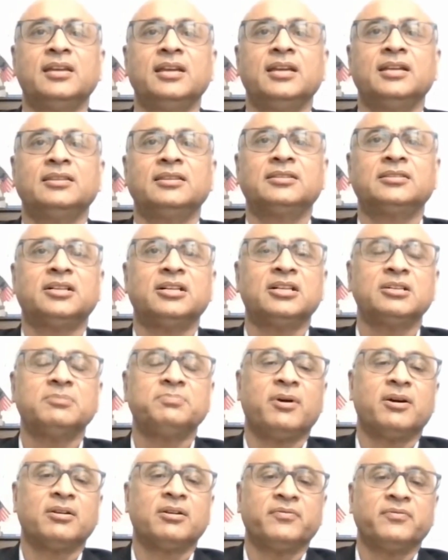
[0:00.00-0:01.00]
The third
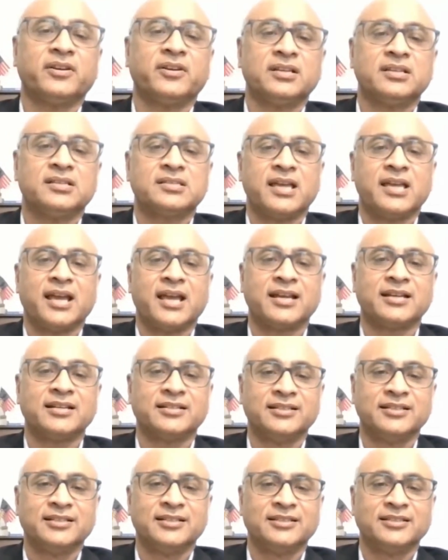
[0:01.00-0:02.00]
part of it is that
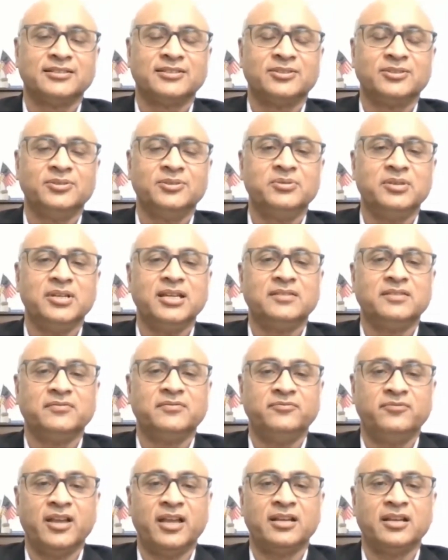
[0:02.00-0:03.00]
you need
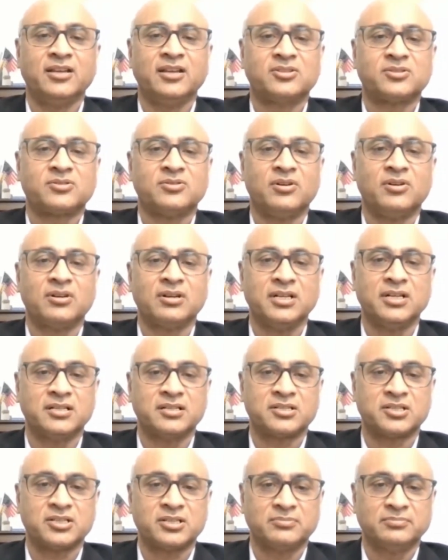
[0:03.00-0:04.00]
very strong
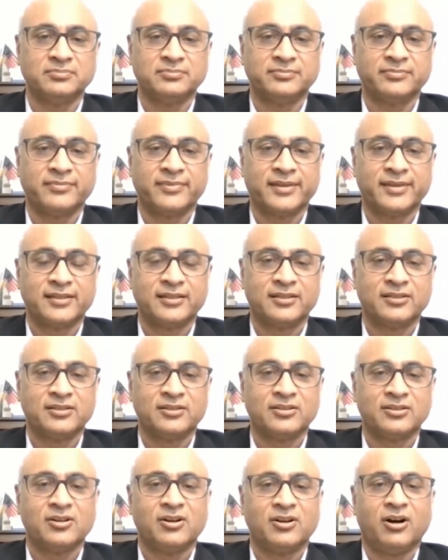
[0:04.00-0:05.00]
leadership.
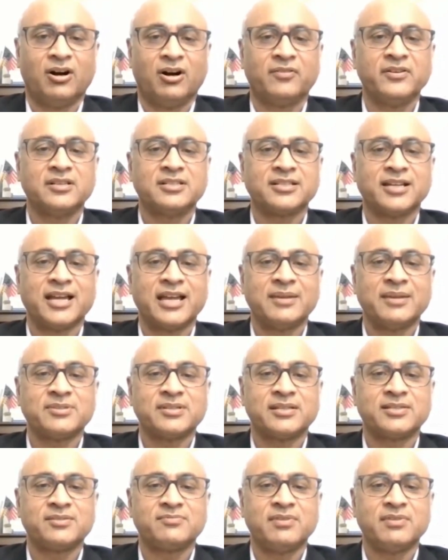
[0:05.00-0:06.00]
Oftentimes,
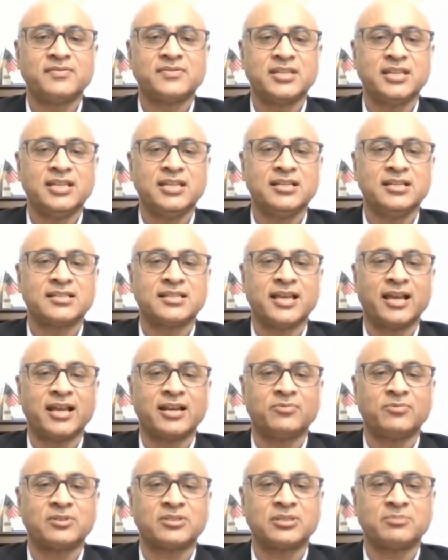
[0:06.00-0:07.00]
as we've seen, is that
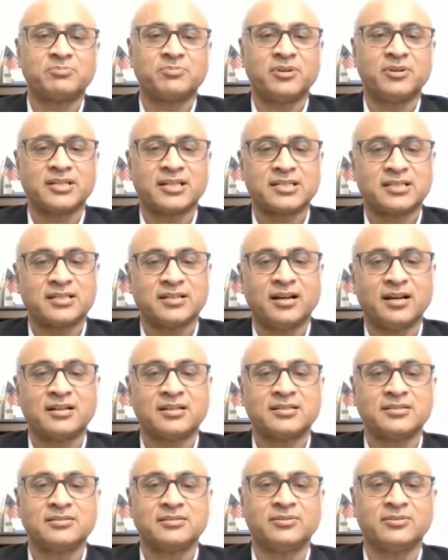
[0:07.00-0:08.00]
once the project
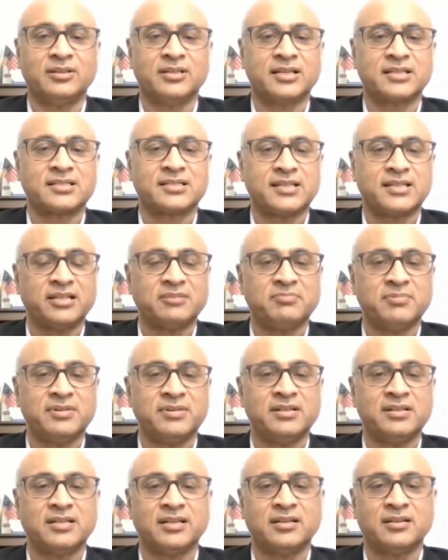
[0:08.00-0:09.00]
starts, all the
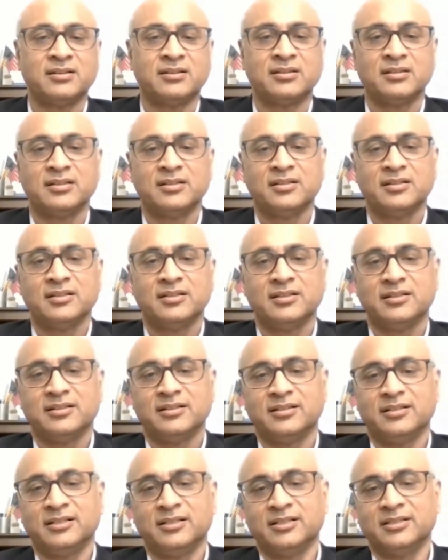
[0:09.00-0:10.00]
excitement and
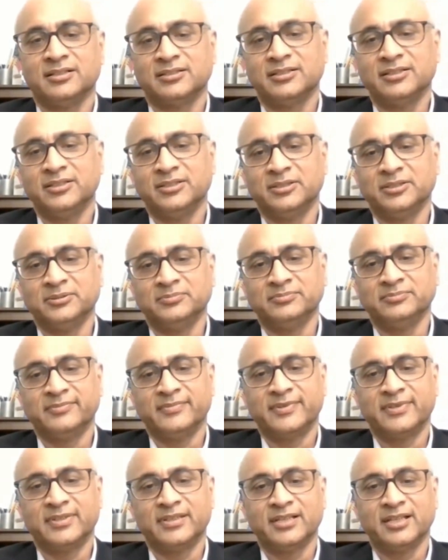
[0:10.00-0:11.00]

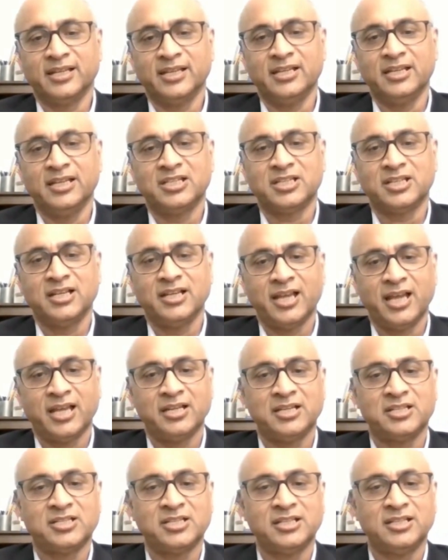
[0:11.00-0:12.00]
the initial
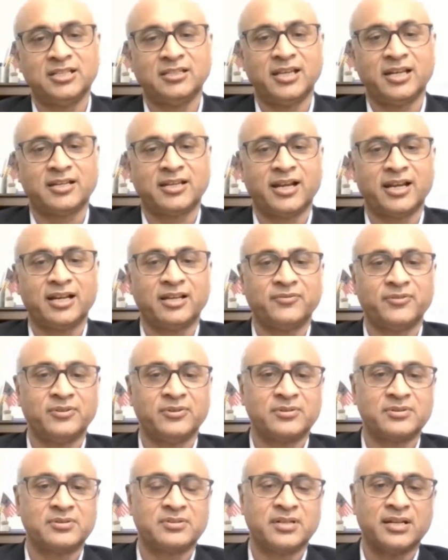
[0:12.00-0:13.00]
energy that kind
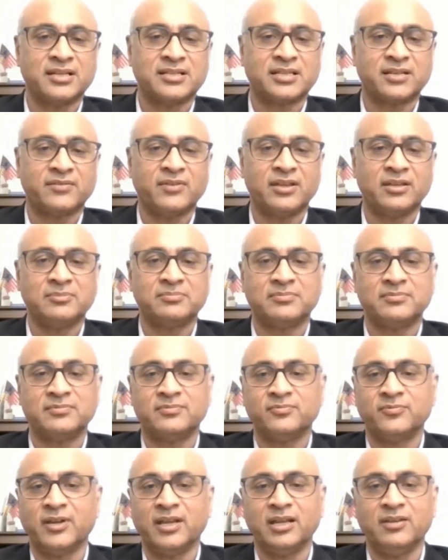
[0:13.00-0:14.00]
of drains away
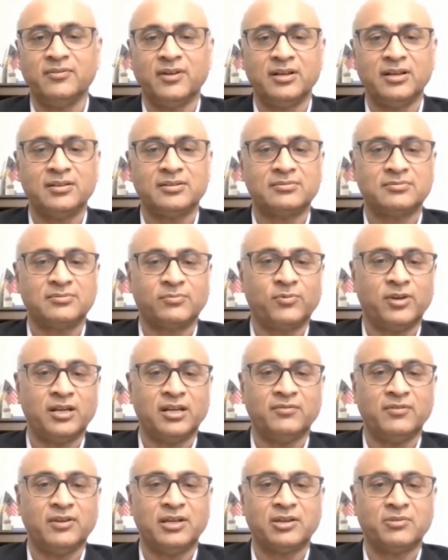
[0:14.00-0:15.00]
very, very, very,
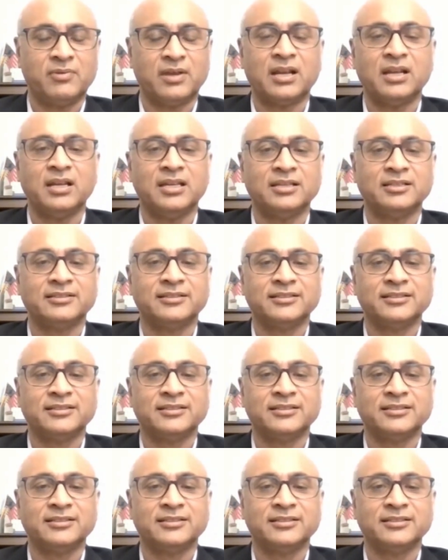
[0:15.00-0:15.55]
very quickly,